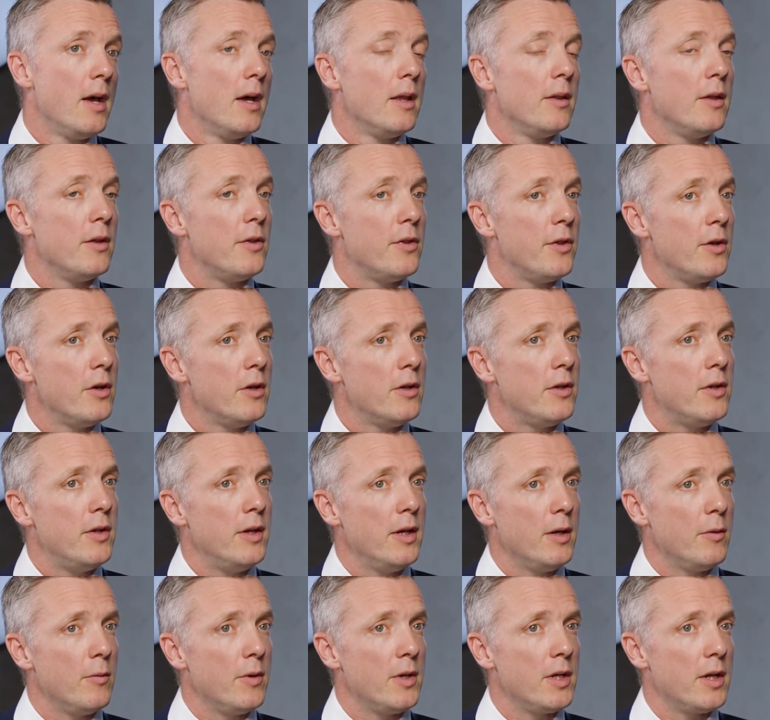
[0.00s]
The third
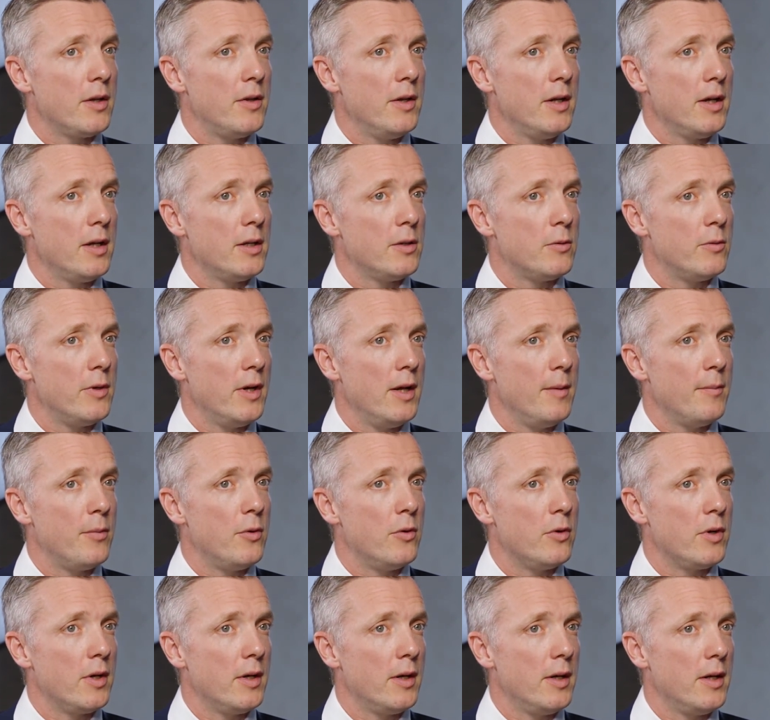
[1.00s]
thing, which I think is really
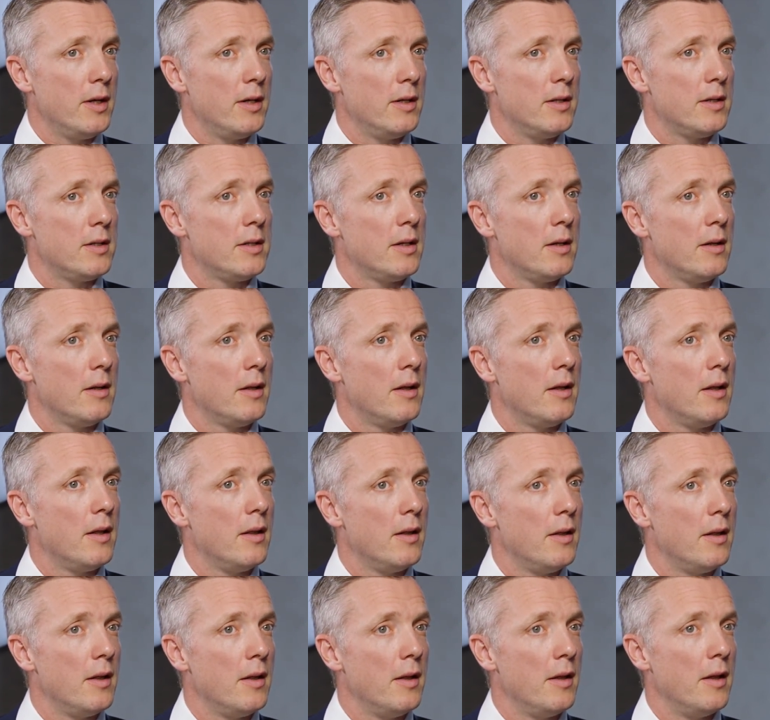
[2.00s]
important, is
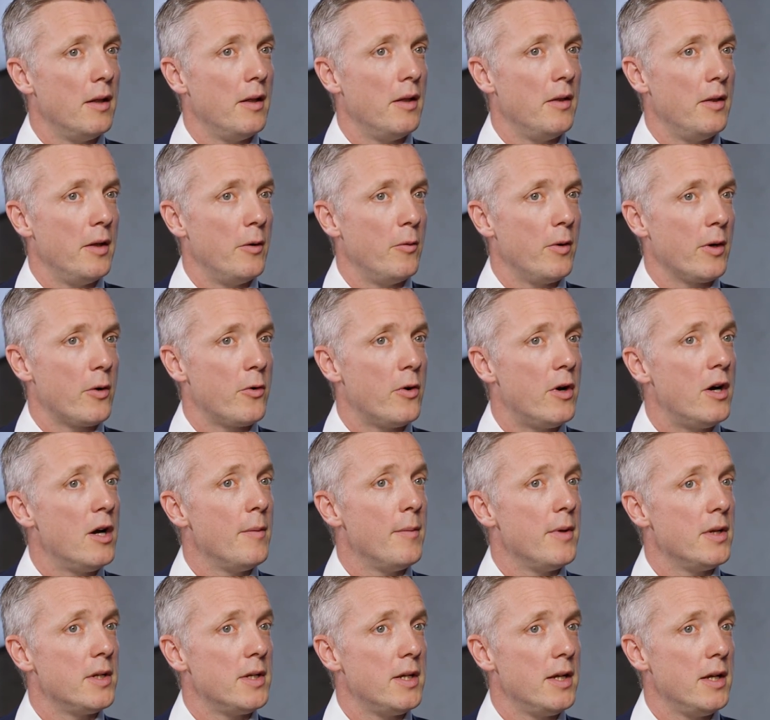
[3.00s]
the
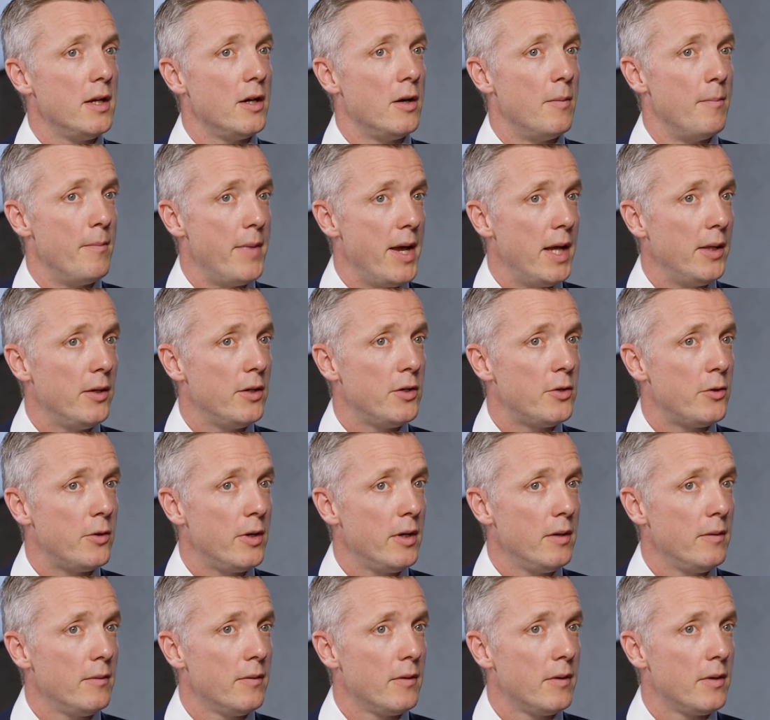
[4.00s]
requirements here are
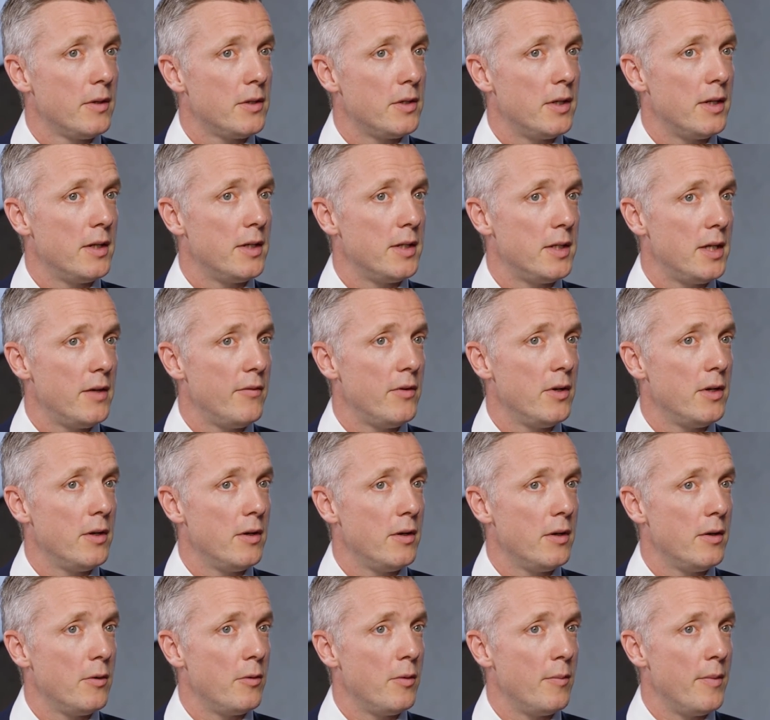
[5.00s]
mandatory. So there's
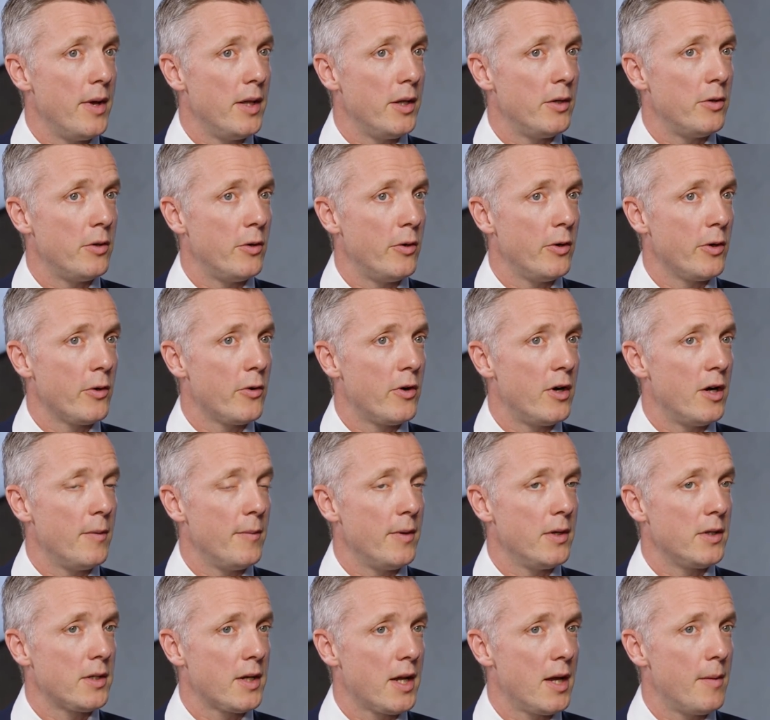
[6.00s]
7 mandatory
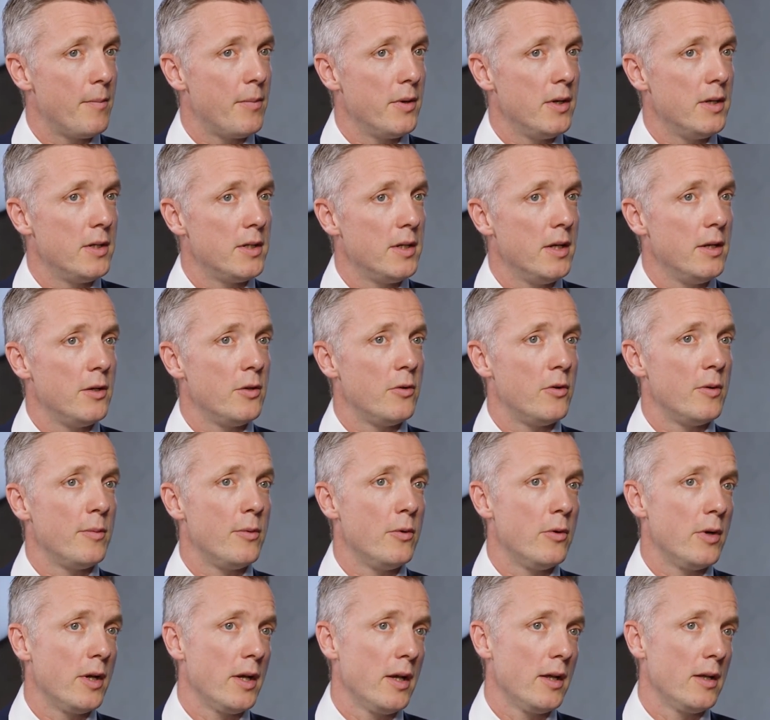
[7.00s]
requirements companies need to
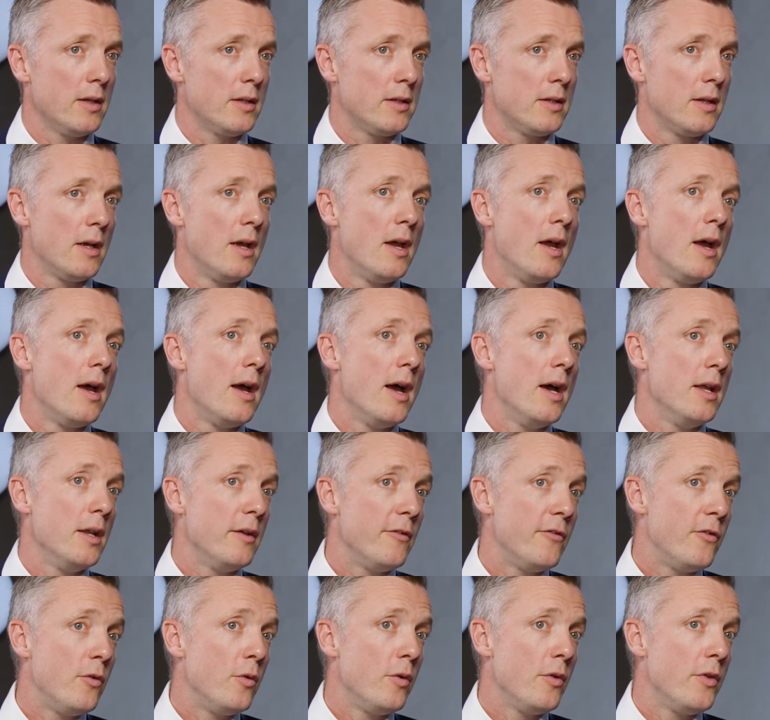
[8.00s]
report against. And the
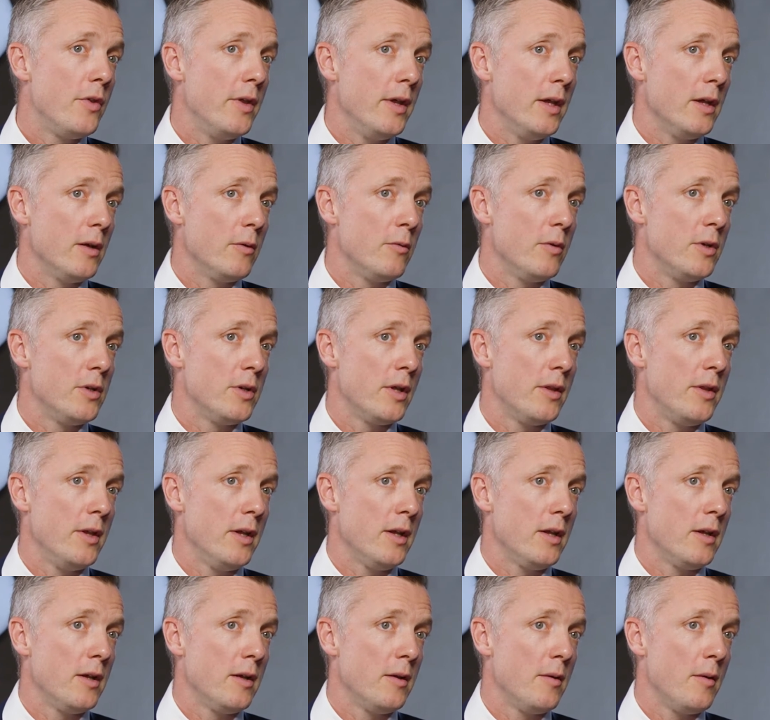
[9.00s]
fourth thing, which I
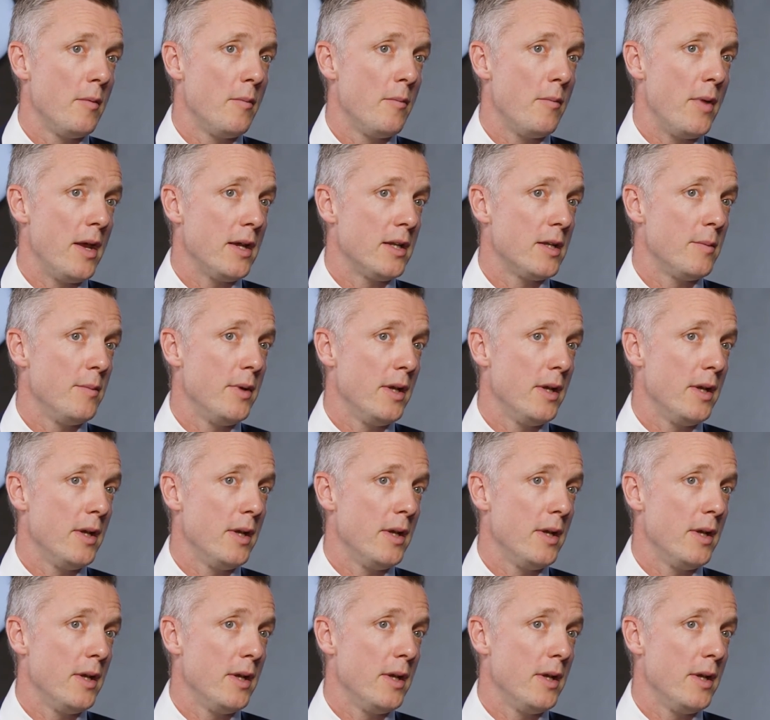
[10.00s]
think makes a